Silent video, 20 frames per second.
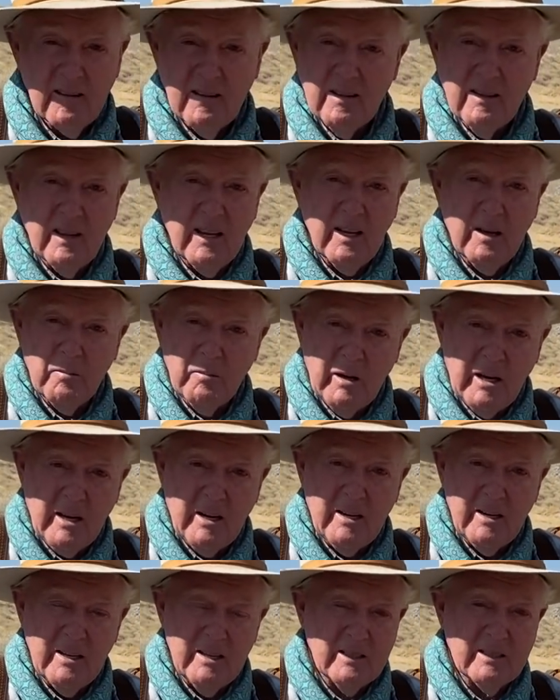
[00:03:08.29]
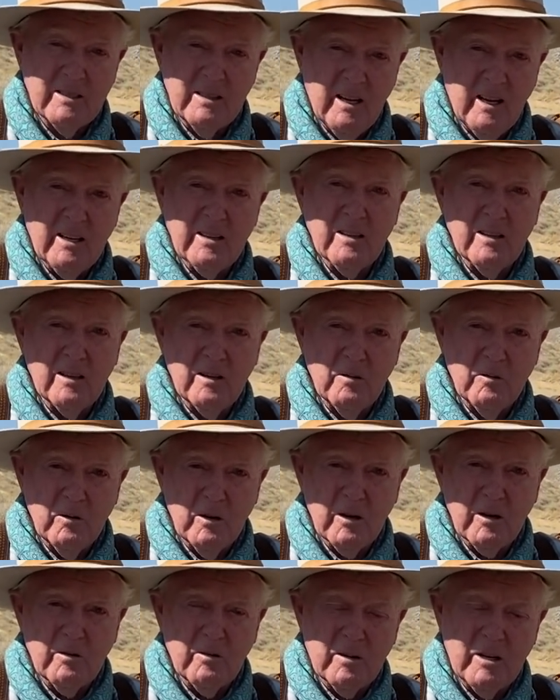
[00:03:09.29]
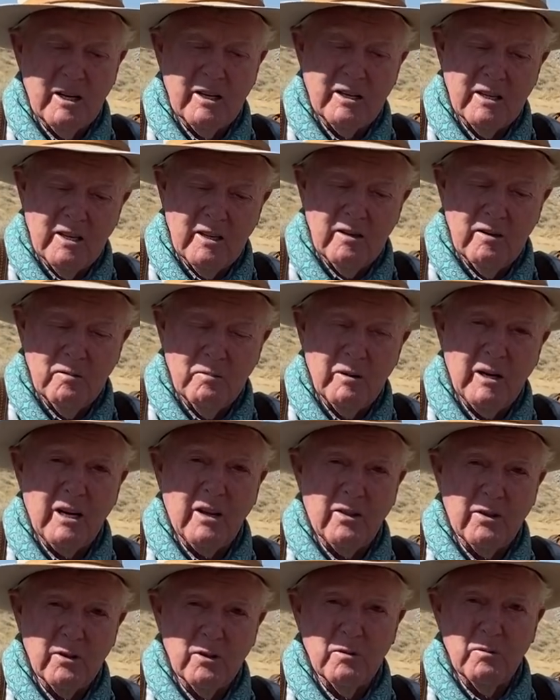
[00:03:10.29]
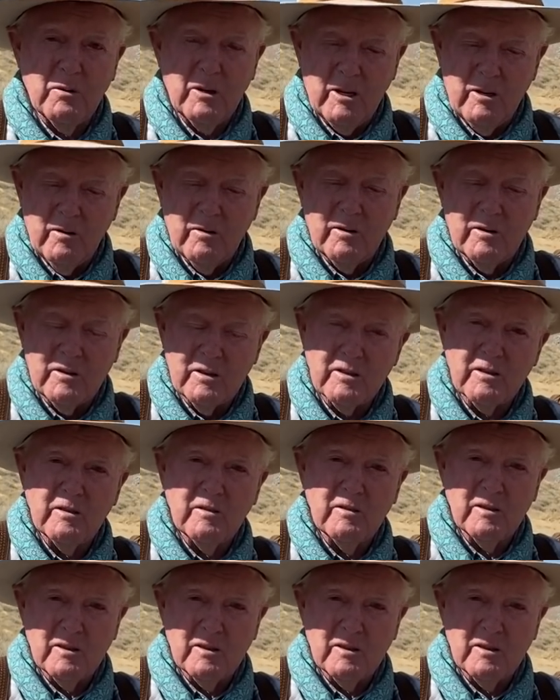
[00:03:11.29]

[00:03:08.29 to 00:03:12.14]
think about it. It's not going to work when I tell you about a thoroughbred horse